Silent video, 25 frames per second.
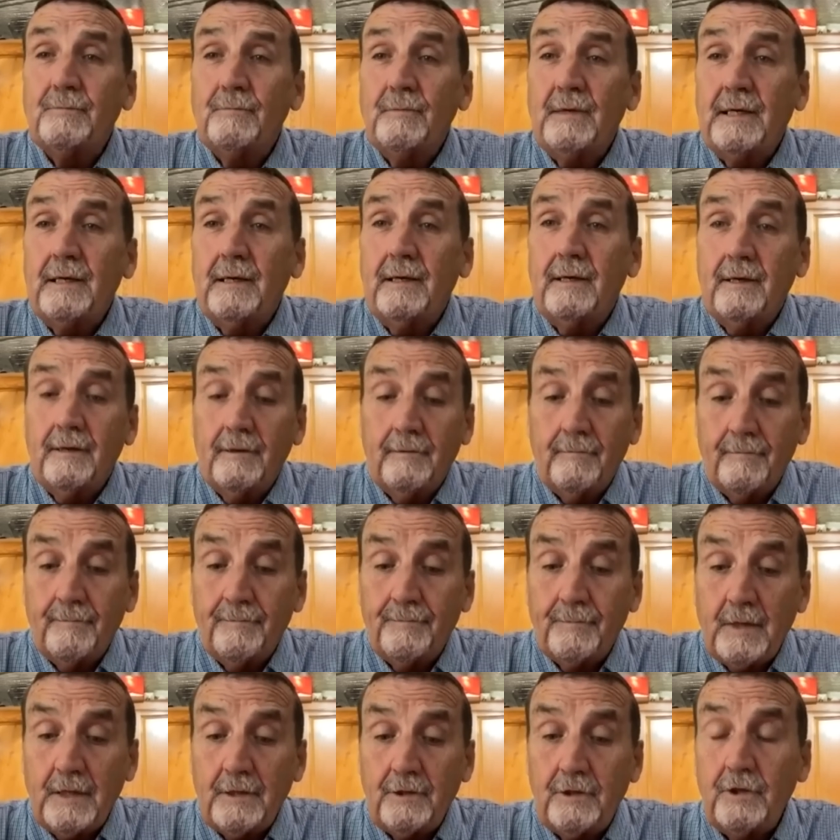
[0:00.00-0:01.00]
me
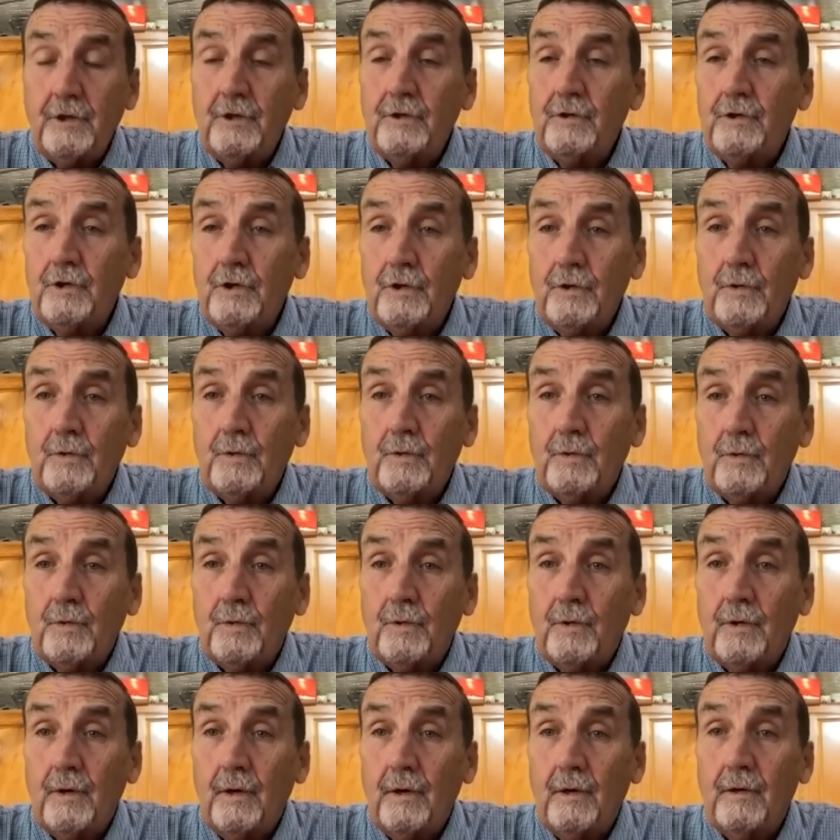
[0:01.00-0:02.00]
to do
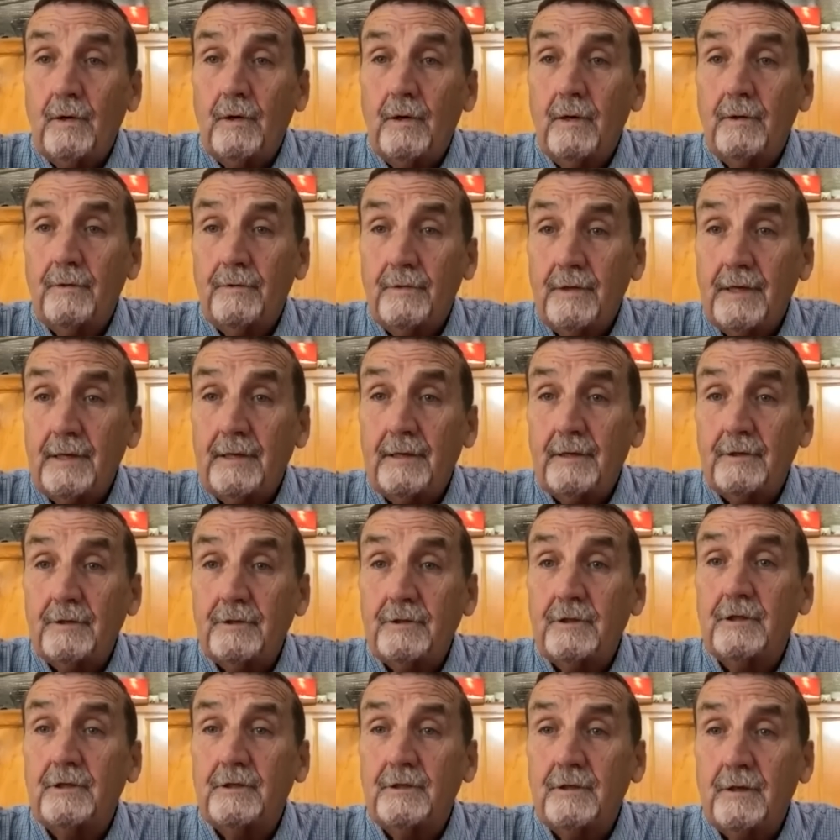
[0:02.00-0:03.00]
this,
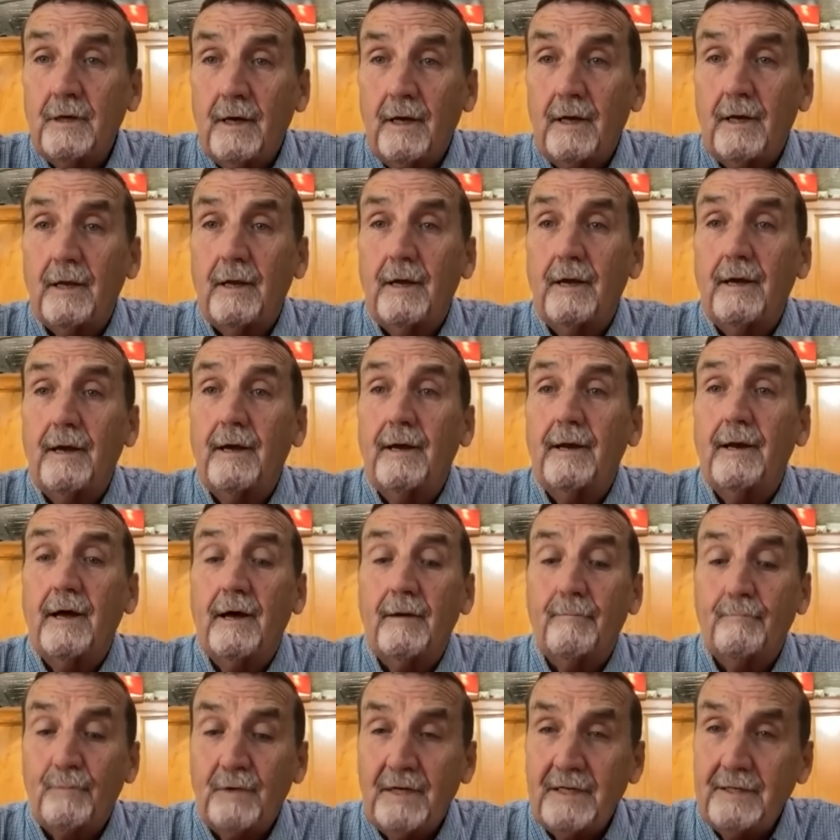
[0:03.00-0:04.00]
to tell it, and
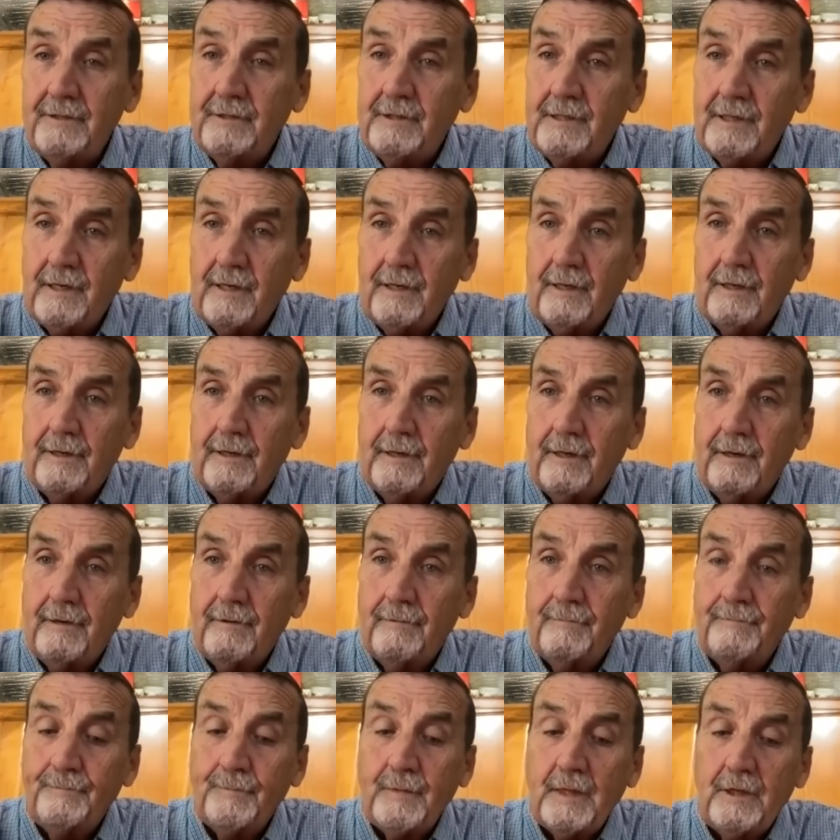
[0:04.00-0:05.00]
I've been telling it.
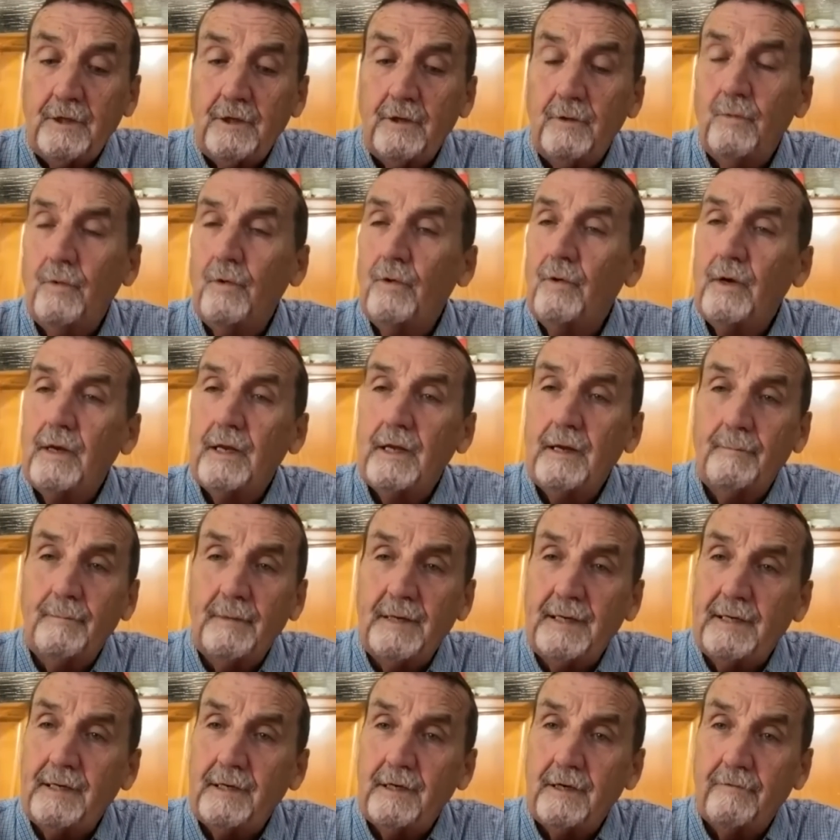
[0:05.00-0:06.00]
You won't let
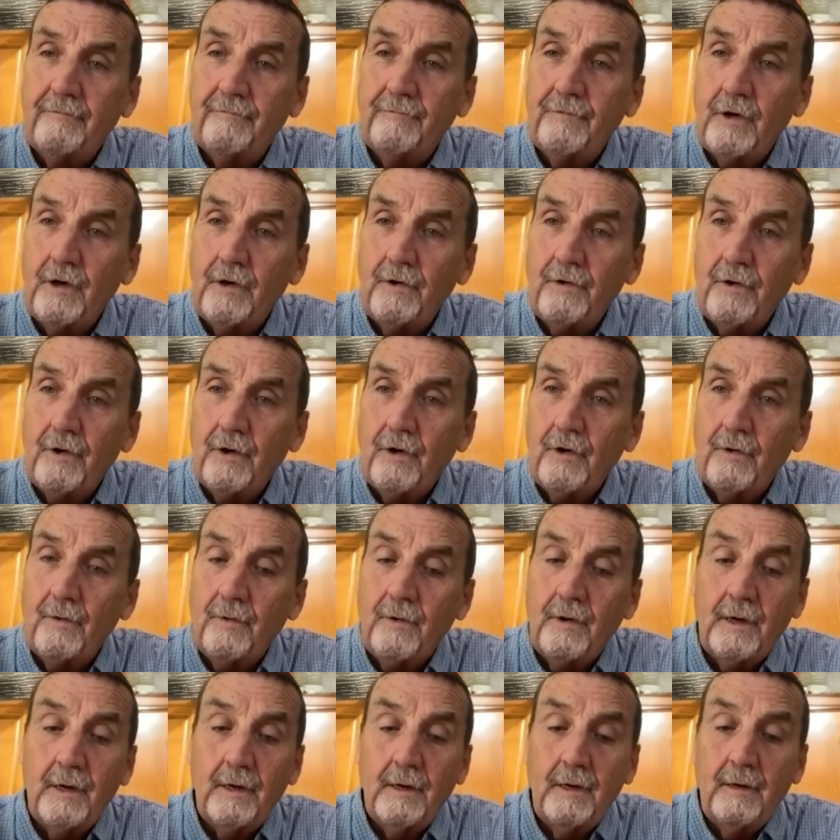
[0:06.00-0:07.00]
me get a photo.
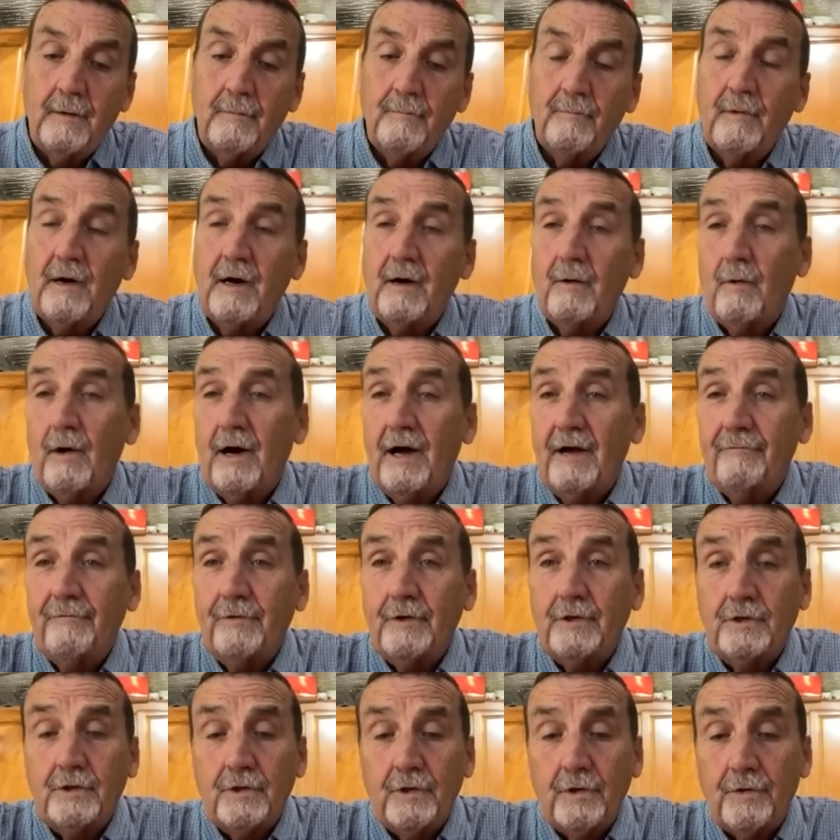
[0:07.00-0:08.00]
My wife
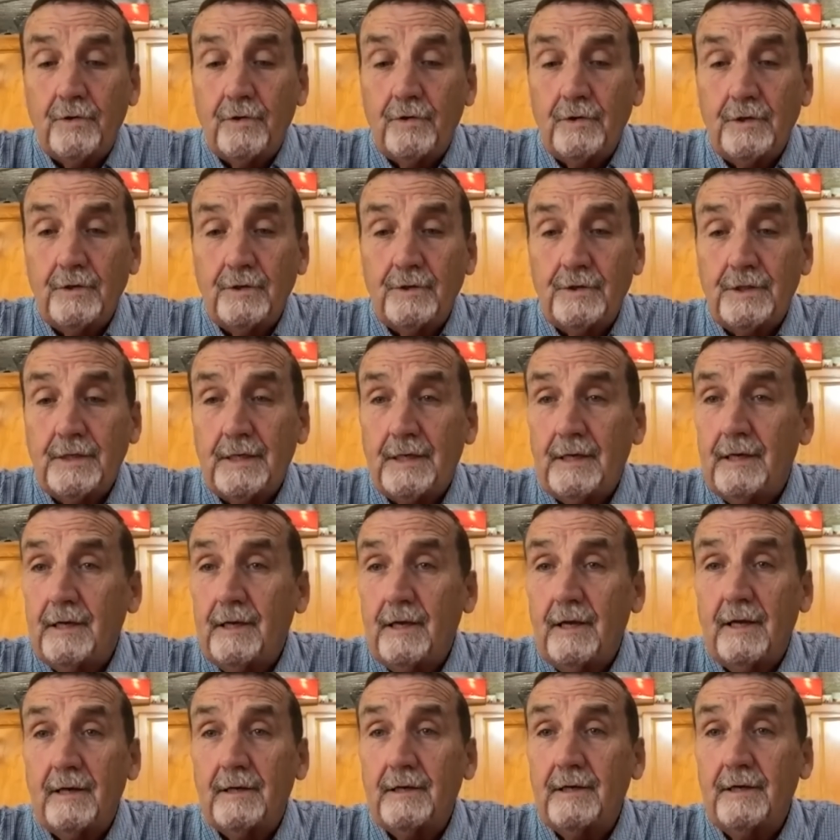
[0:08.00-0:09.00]
and children are seeing
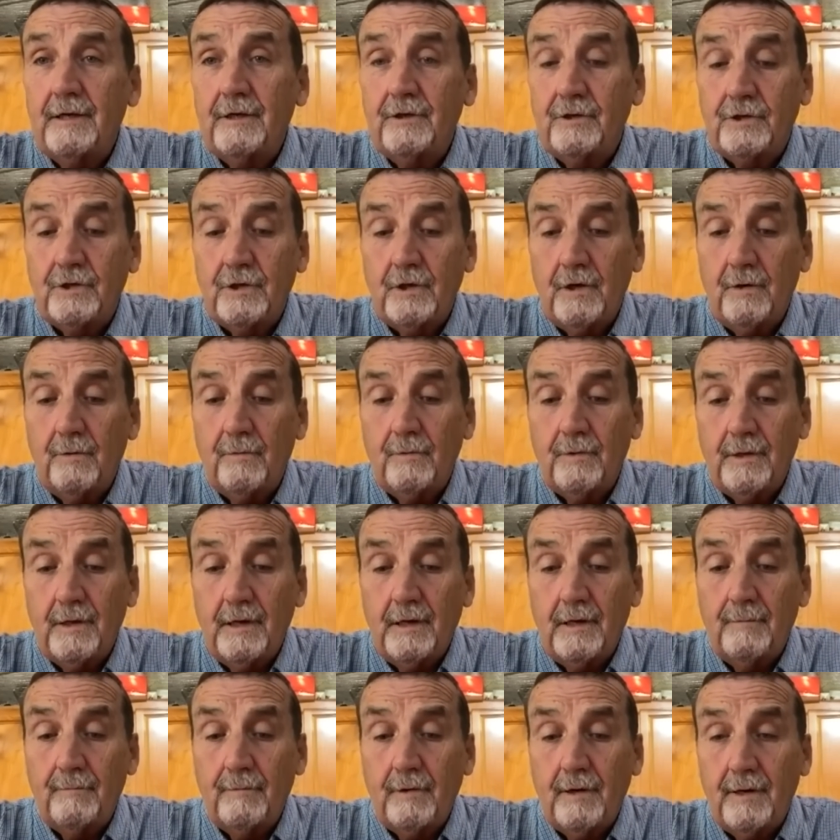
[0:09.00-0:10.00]
it. I can't share it with
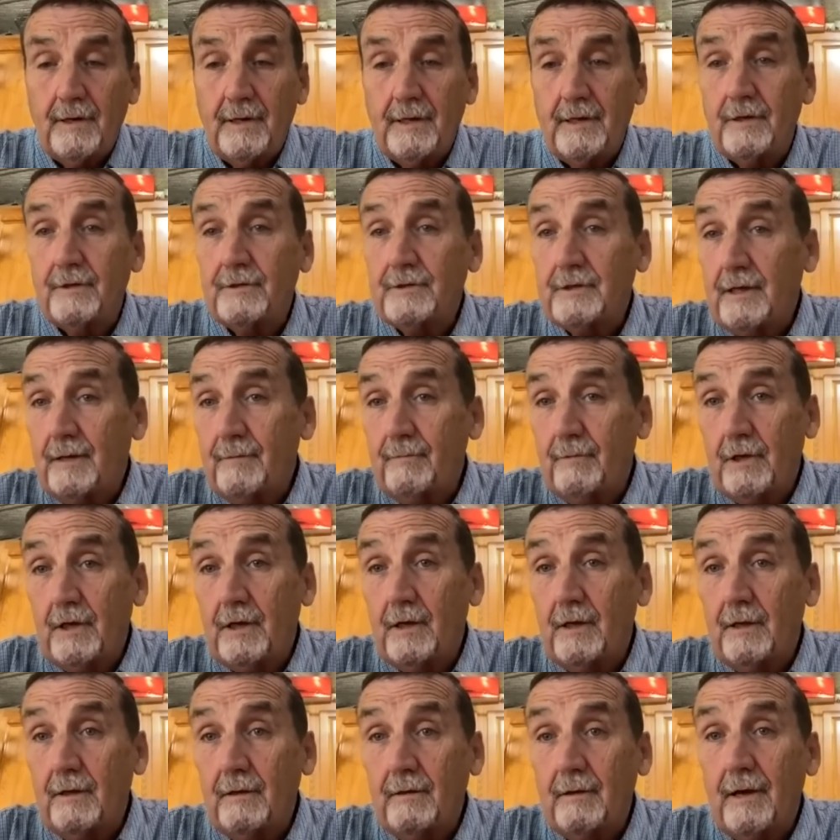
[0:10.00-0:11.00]
anybody else. I'm
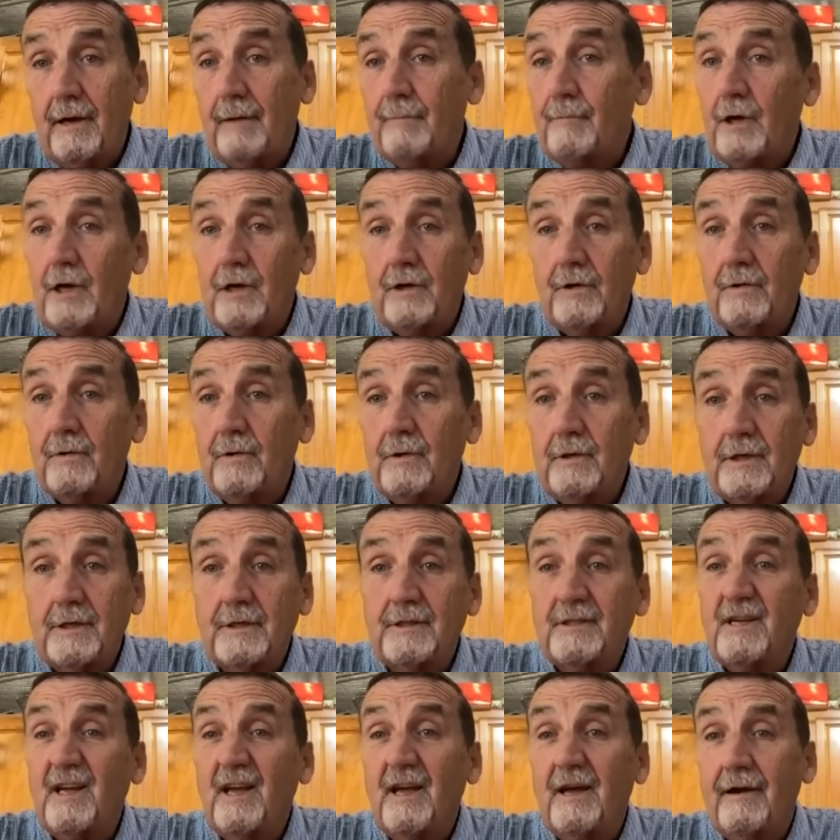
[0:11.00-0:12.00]
done. I'm not doing
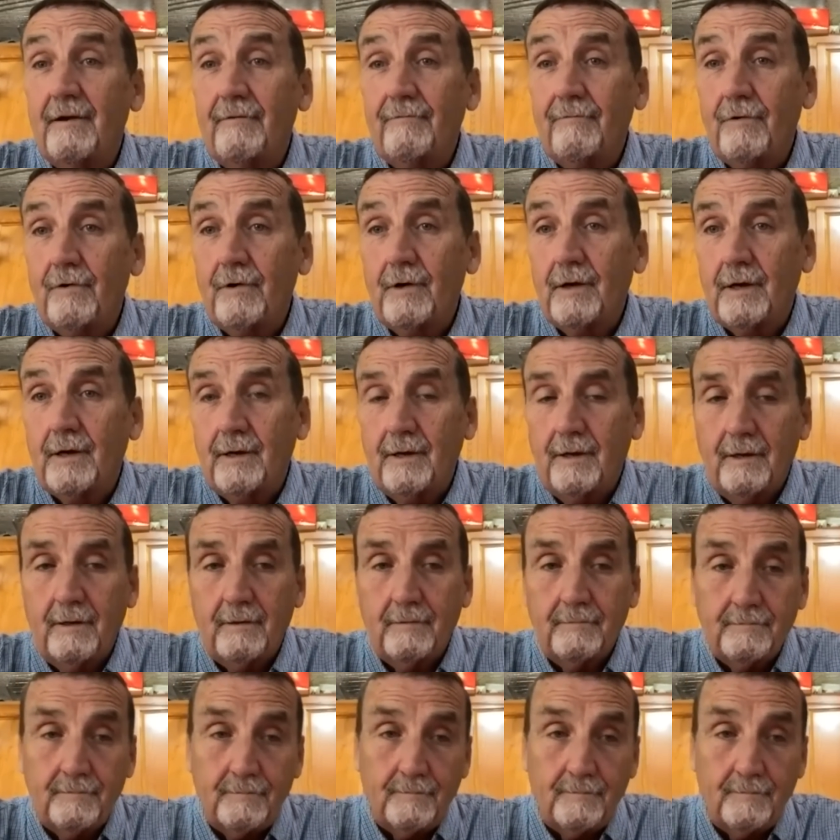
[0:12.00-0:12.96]
this ever again.